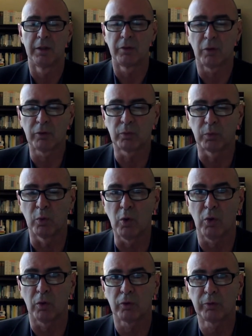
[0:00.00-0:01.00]
those
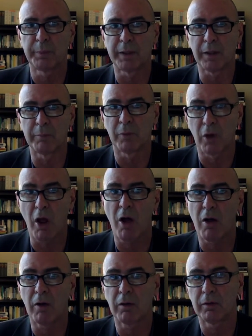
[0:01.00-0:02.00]
rules become the
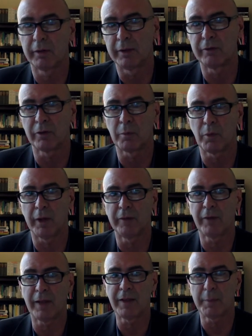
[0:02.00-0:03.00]
law in some
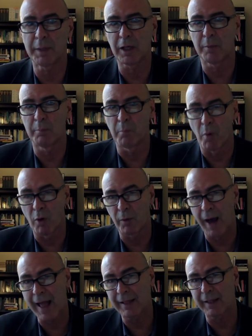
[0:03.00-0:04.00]
ways, and they become
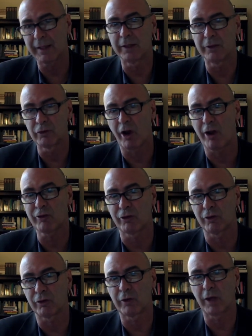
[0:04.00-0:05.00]
morality and
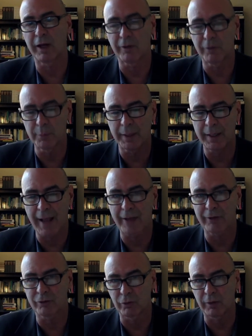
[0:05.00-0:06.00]
justice, and everybody
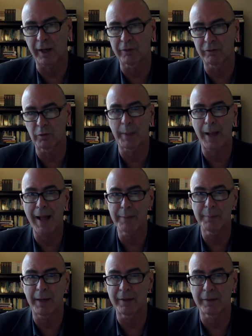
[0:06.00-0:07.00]
has to kind of
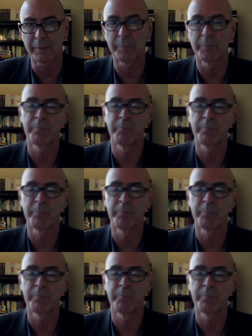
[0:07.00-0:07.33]
abide by them.